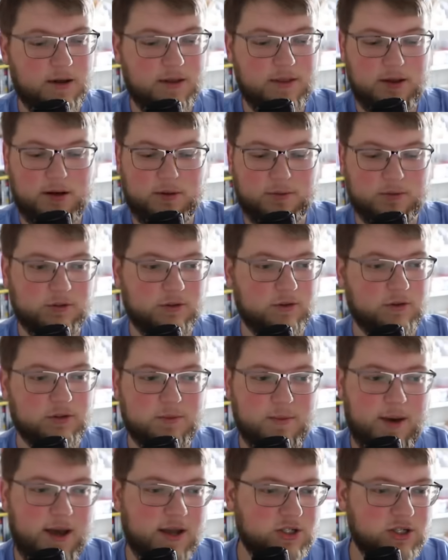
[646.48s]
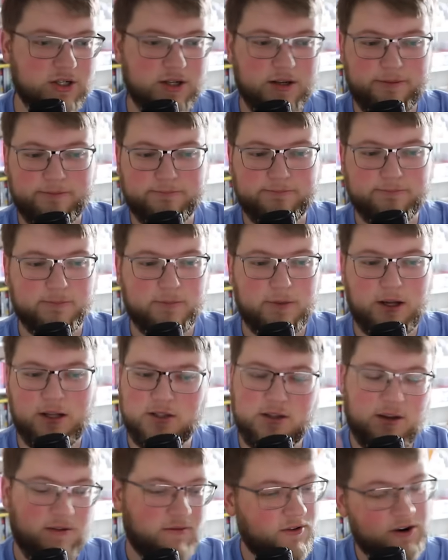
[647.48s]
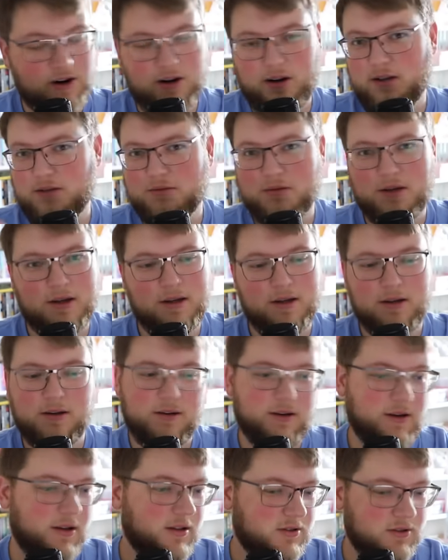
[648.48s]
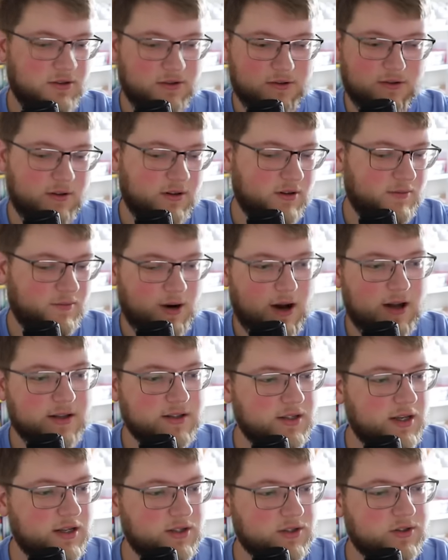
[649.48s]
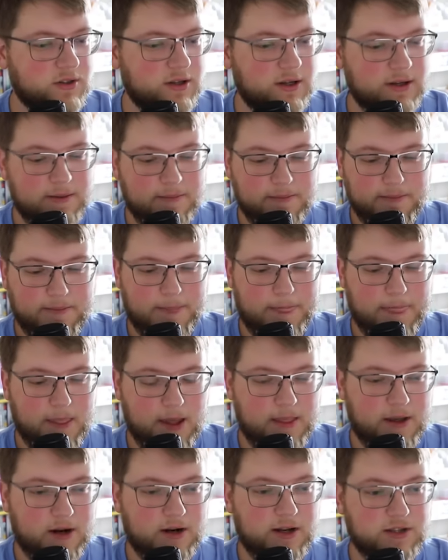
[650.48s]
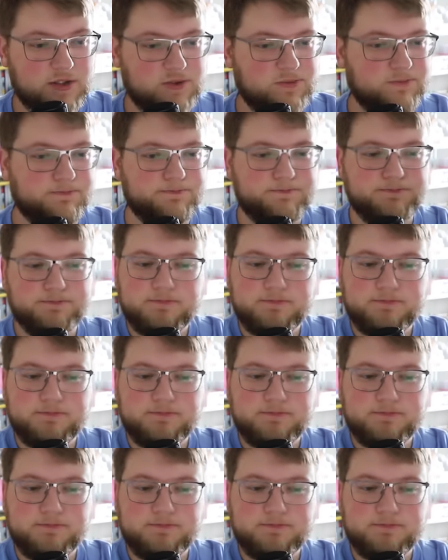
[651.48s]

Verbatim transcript: And then it will do its magic. It's converting. It's doing the process. And there it is.